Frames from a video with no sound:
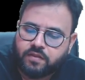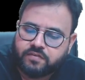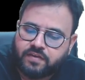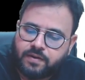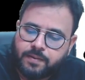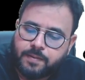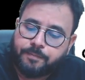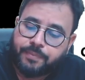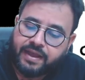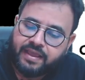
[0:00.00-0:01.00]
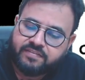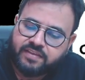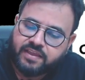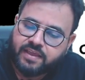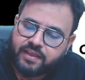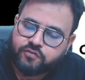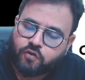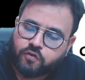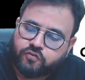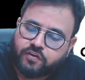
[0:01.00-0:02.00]
Sir, pricing is
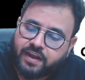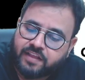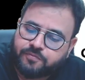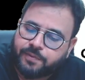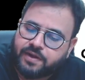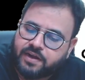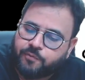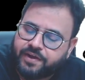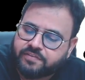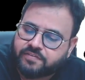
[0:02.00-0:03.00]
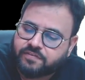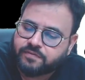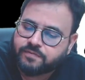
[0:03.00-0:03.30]
also transparent nowadays.